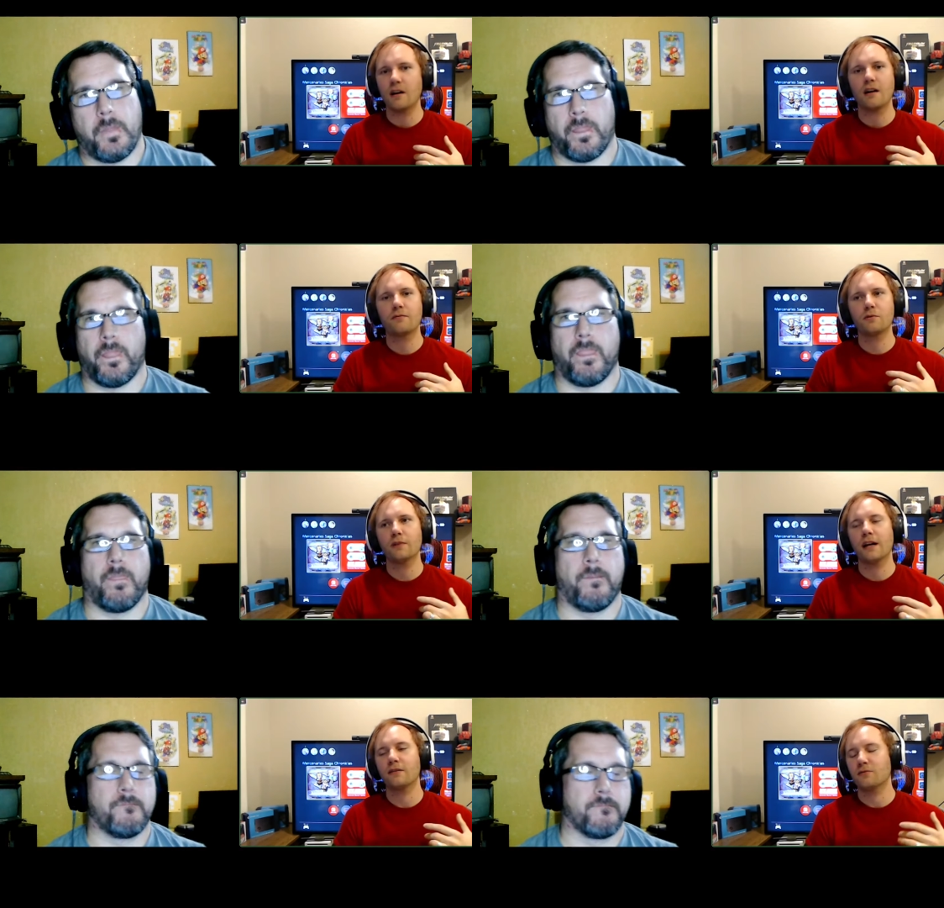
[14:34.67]
Speaker 1: God of
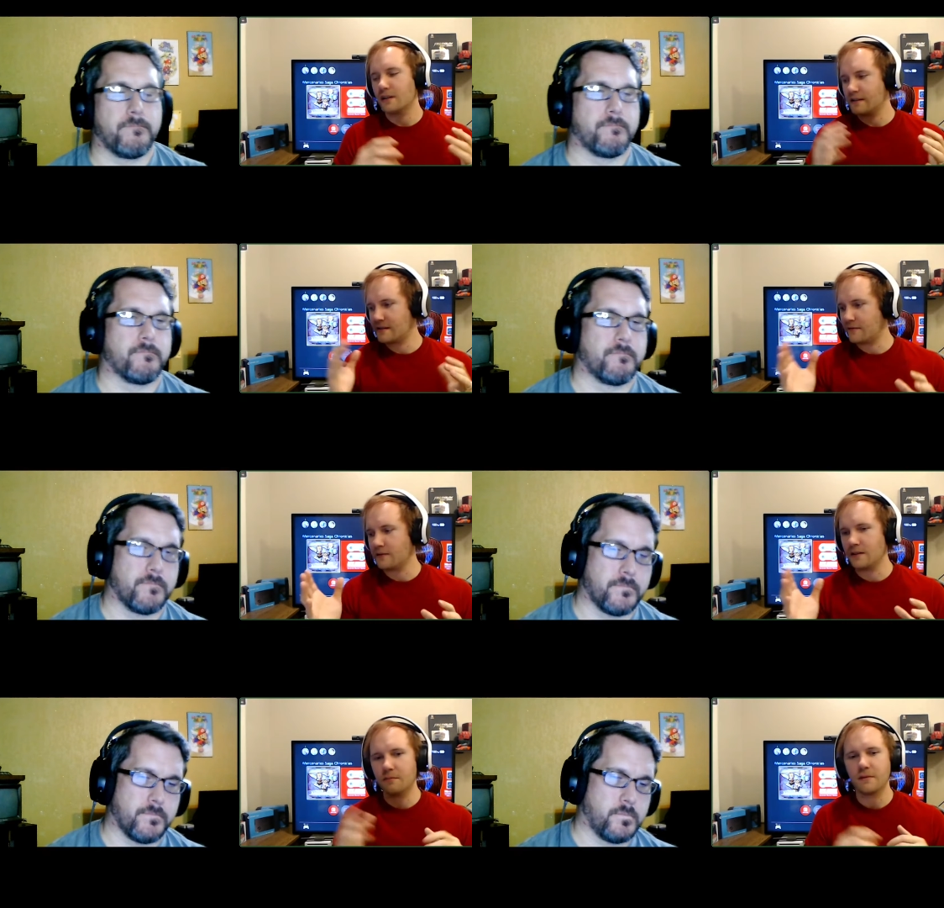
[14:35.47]
War Ragnarok is
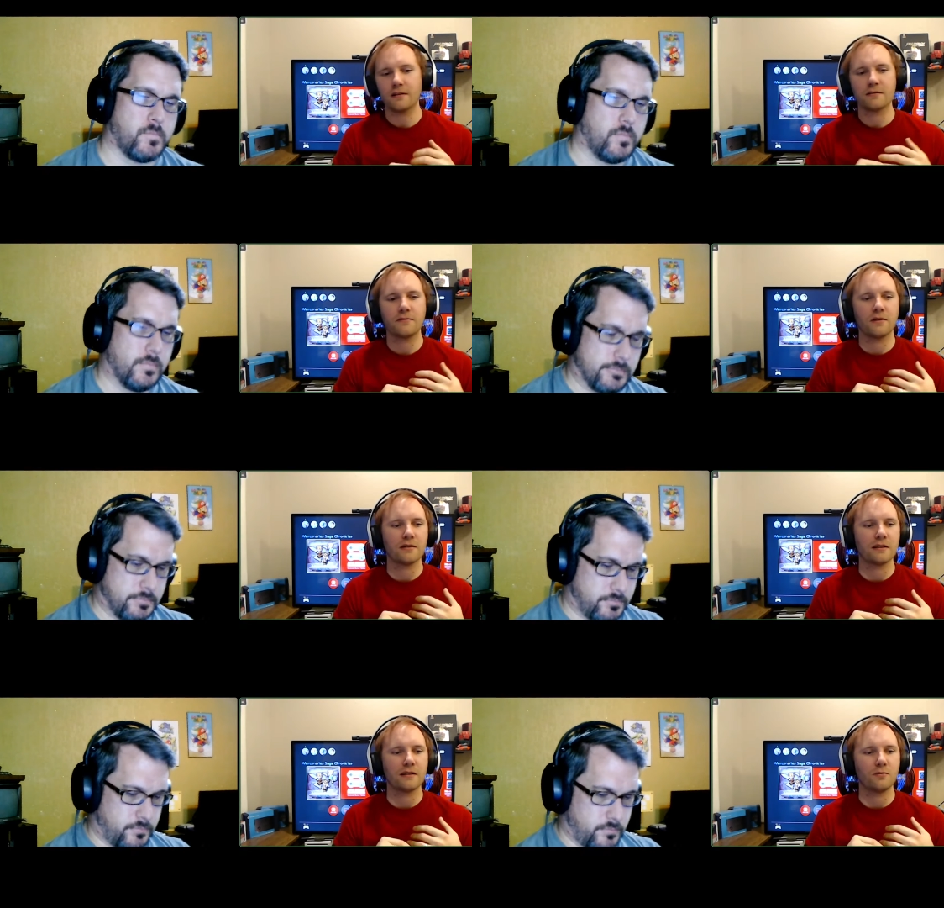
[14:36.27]
definitely up there as
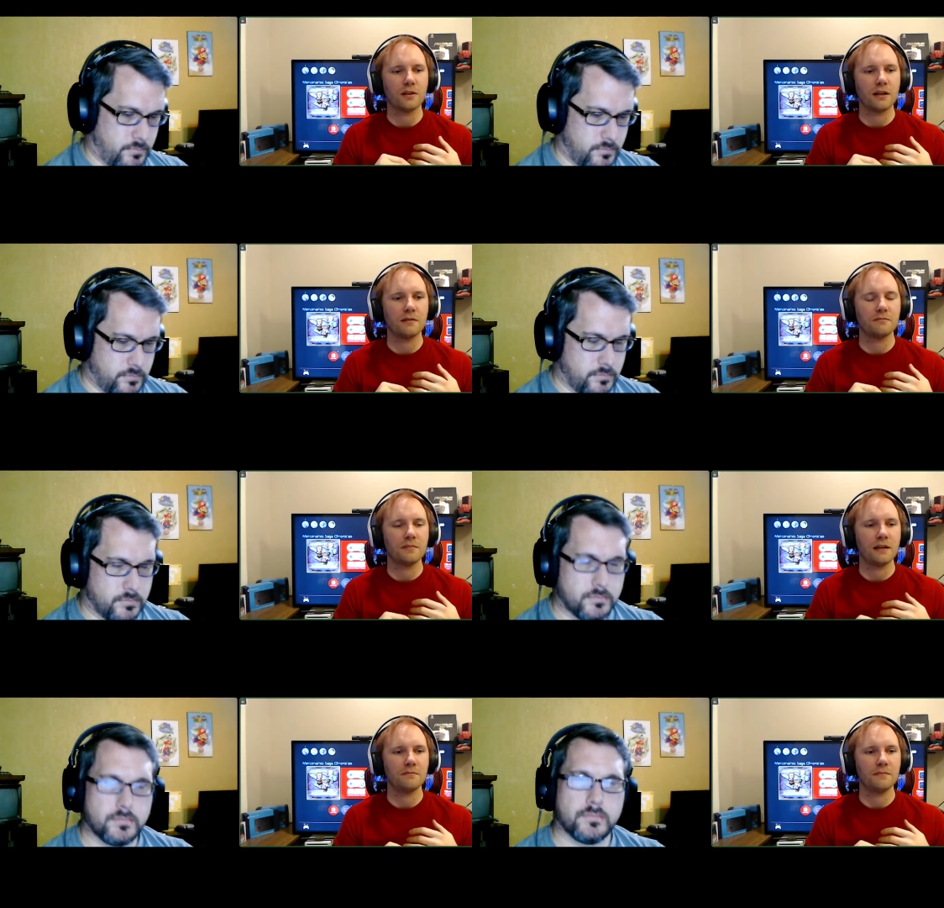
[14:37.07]
far as like what
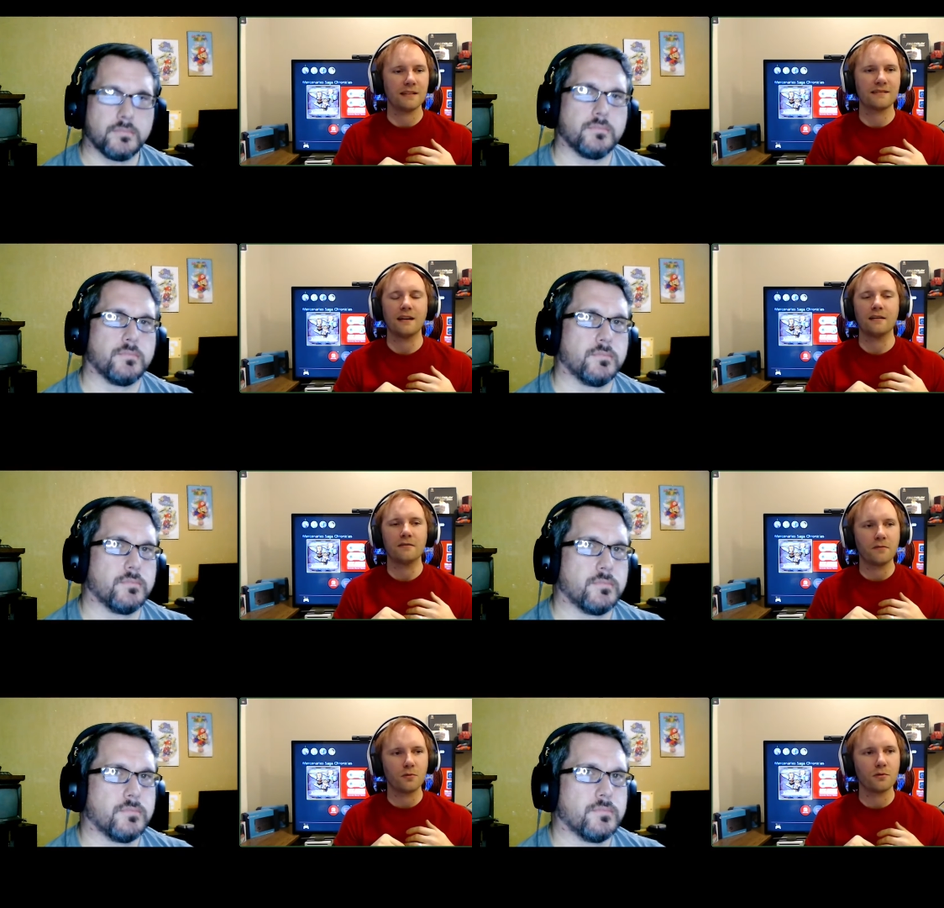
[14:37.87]
I'm I'm
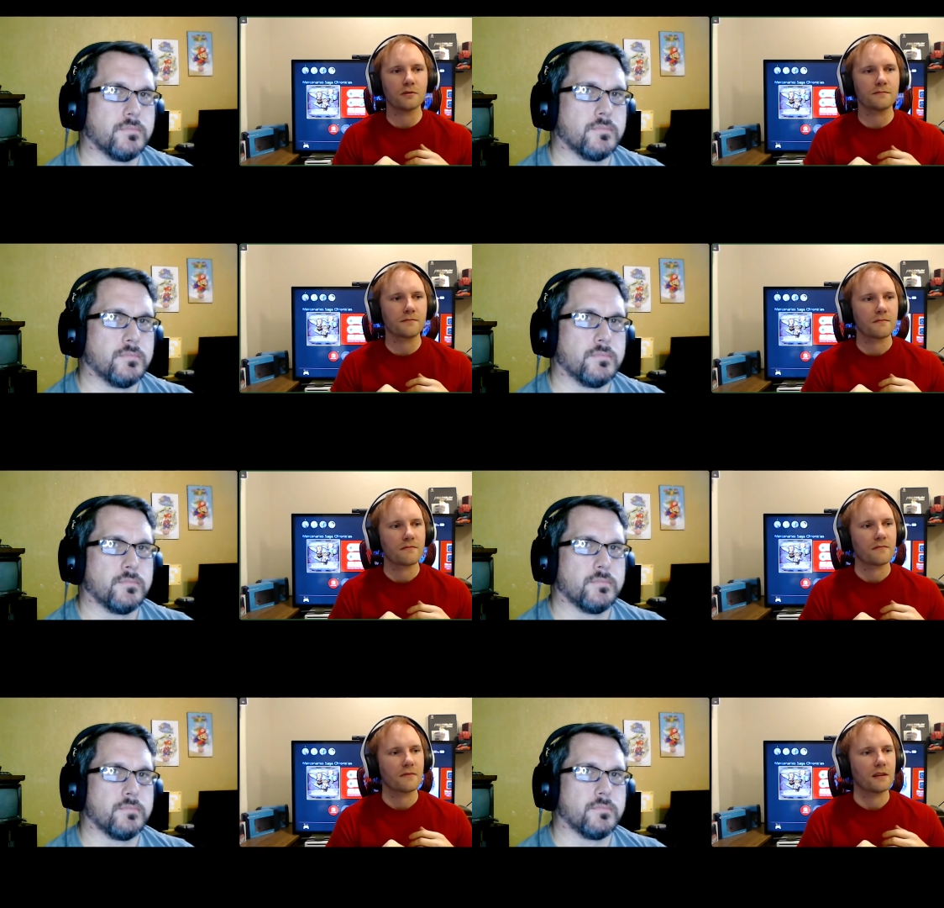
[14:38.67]
excited for
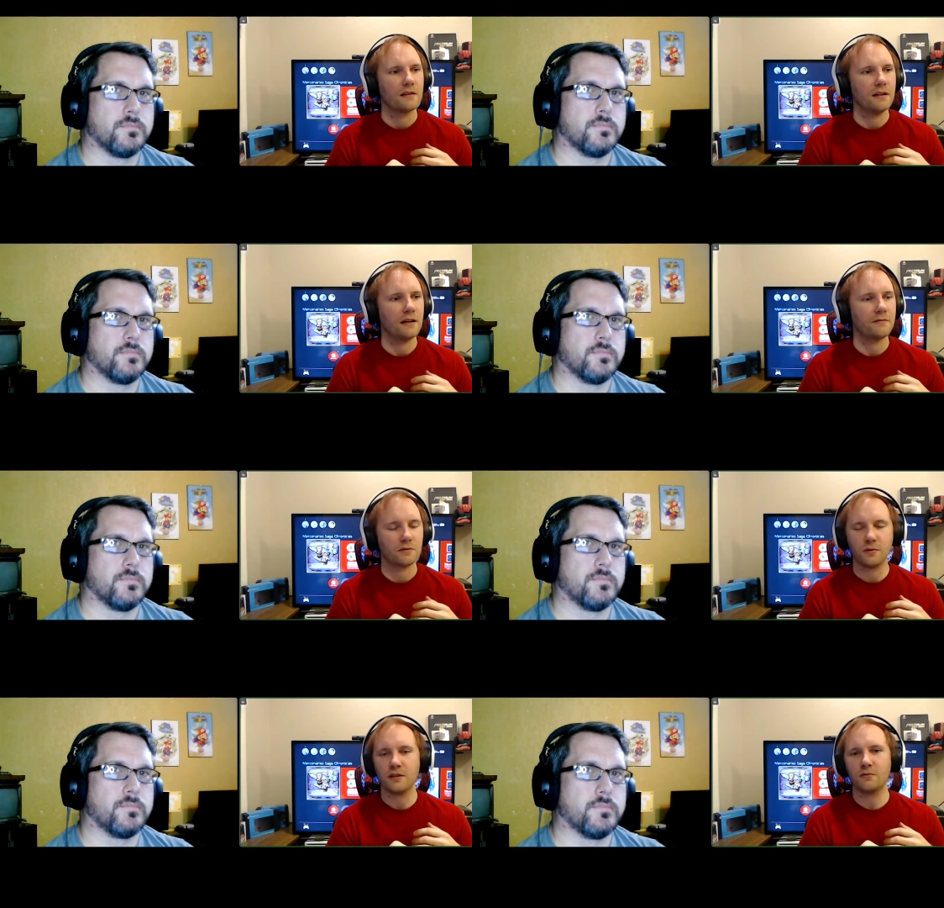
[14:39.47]
uh,
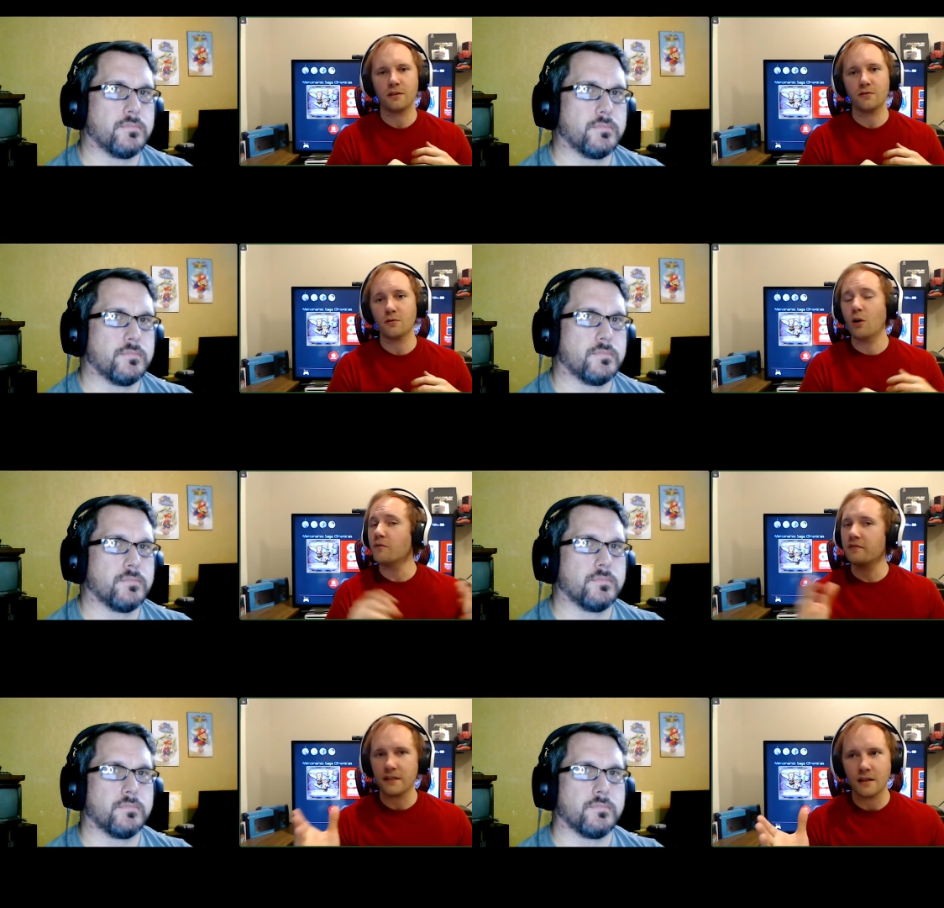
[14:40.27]
for 2022.
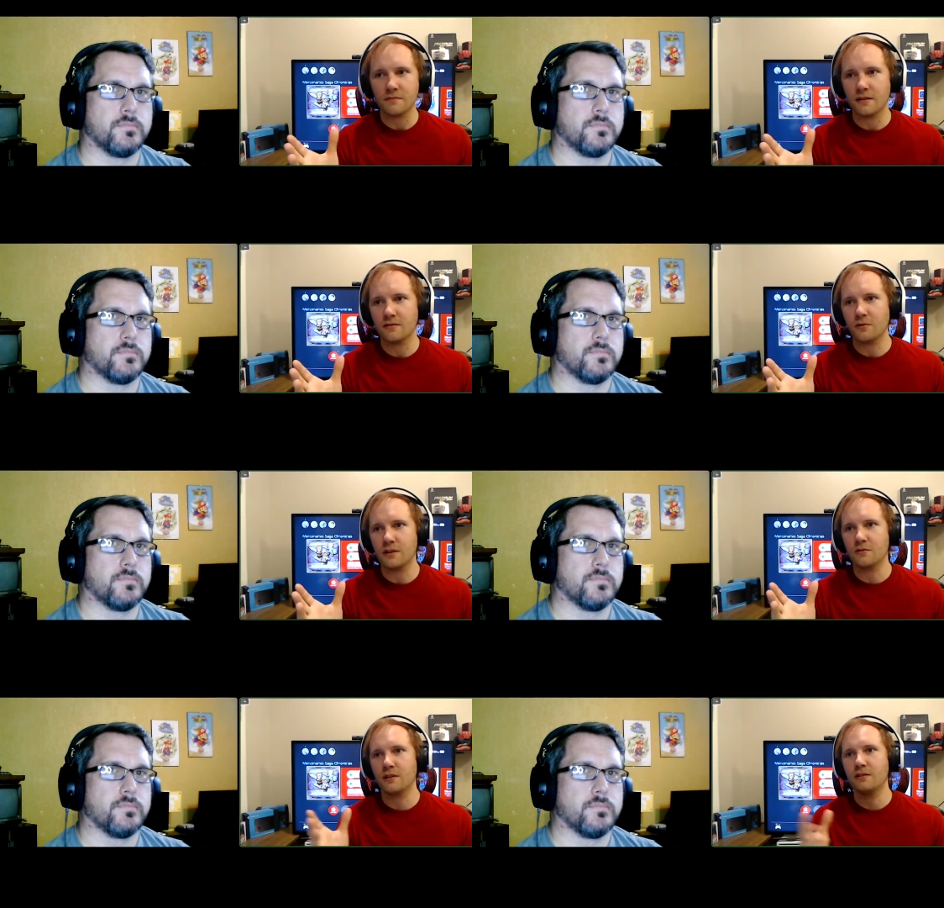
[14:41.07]
Hopefully, comes out in
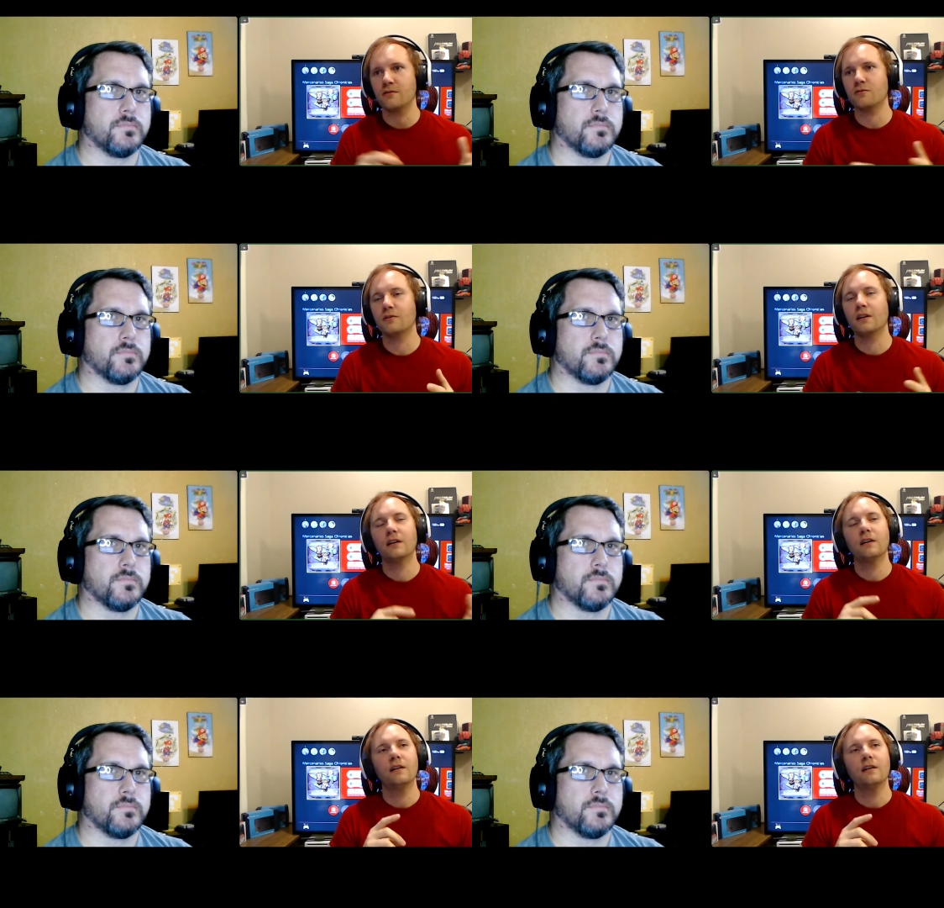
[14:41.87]
2022.